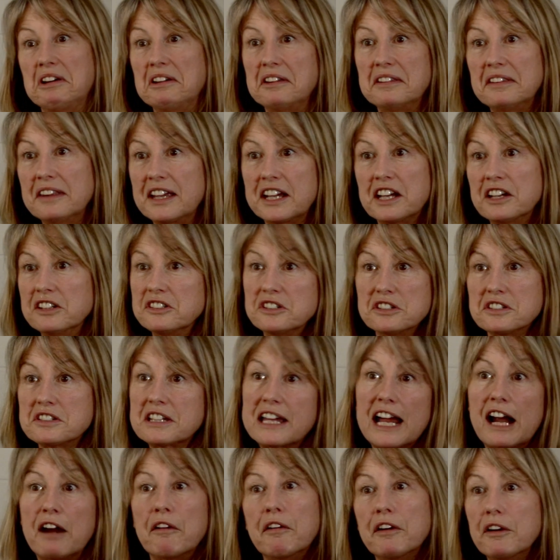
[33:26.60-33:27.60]
they can just
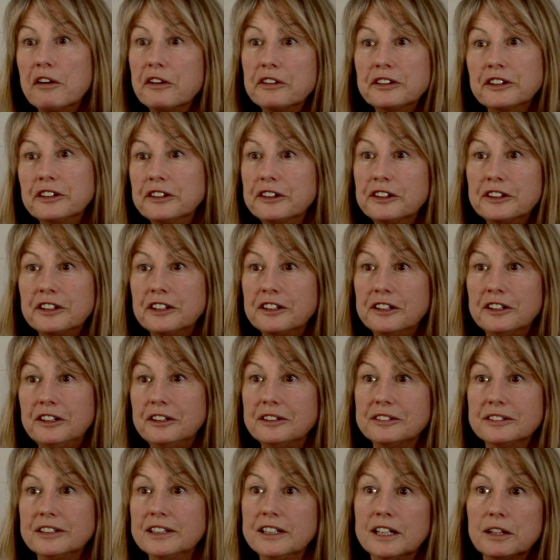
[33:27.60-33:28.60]
carry on and on and
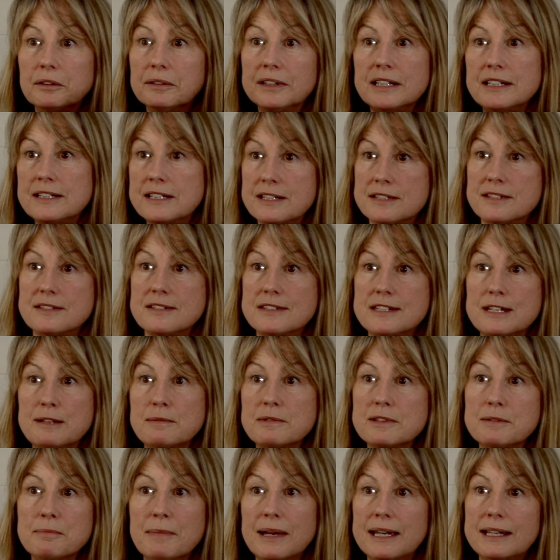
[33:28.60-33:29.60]
on, and it doesn't seem
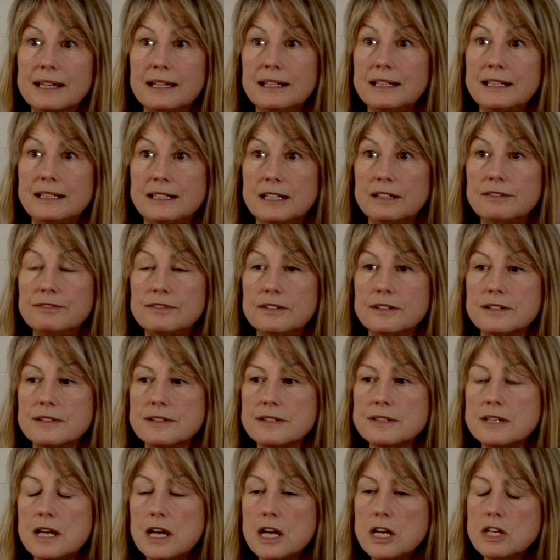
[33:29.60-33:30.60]
to make any
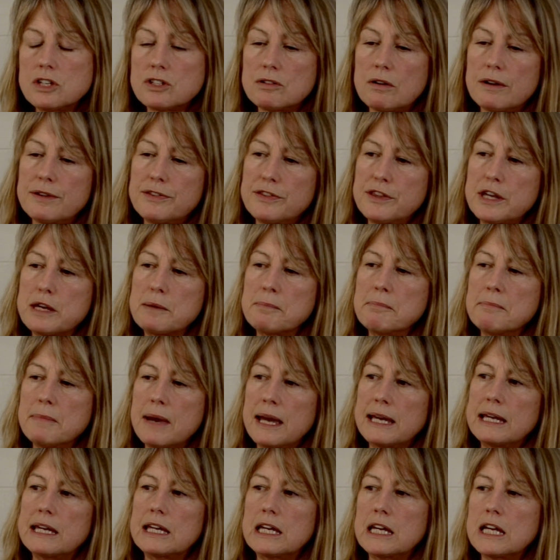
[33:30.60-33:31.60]
difference. So I think
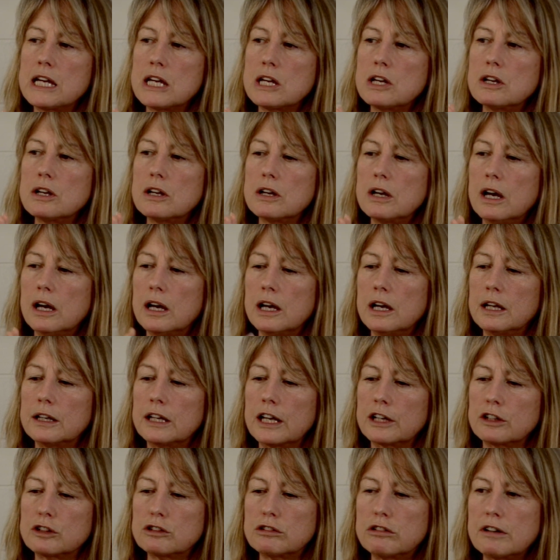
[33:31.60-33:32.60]
making
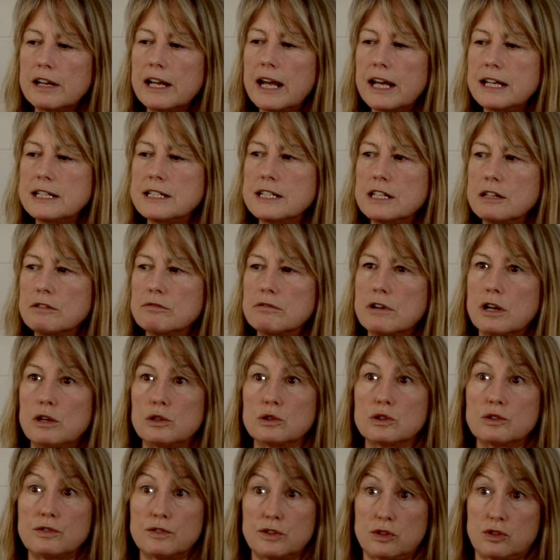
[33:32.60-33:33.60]
and creating
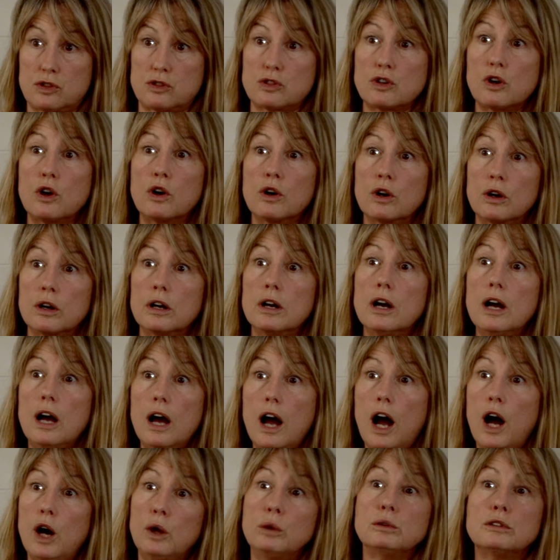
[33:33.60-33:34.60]
roles for strong
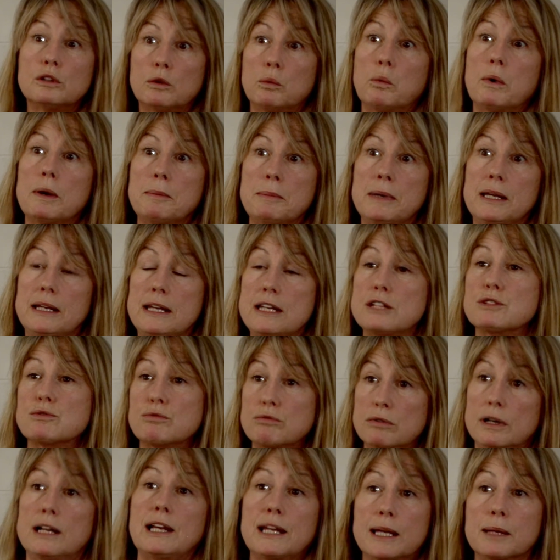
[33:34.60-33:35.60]
older women is
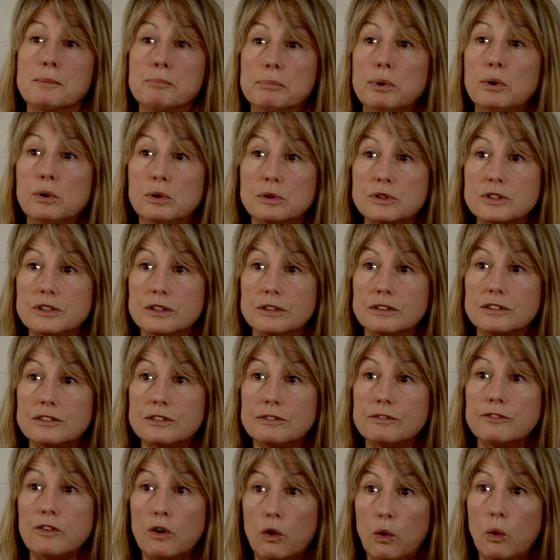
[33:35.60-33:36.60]
really important
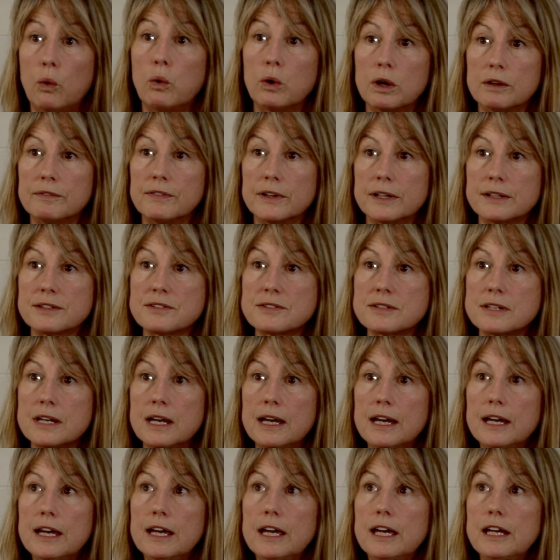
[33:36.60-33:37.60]
for all of us.
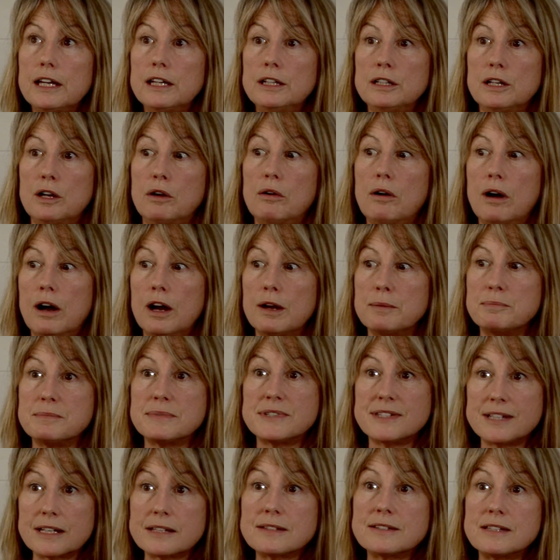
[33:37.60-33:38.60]
I'm
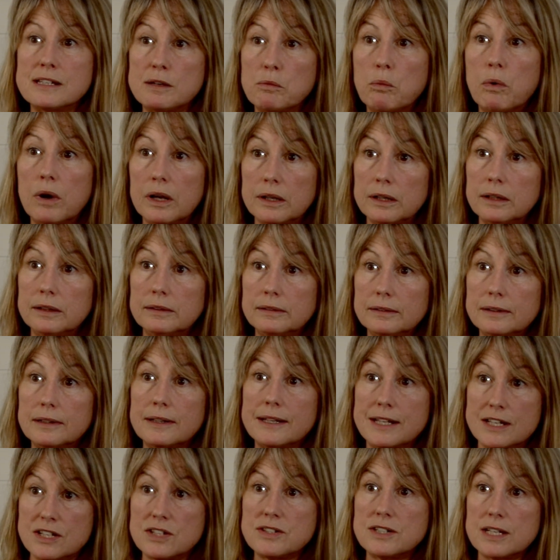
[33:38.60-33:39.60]
61
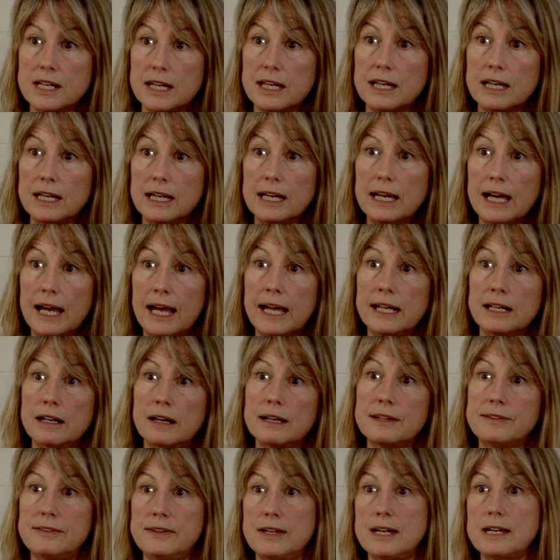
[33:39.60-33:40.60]
this year, and I
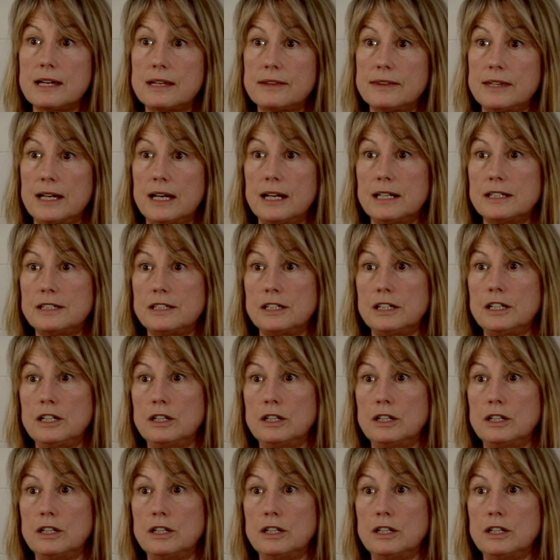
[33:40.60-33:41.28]
think that,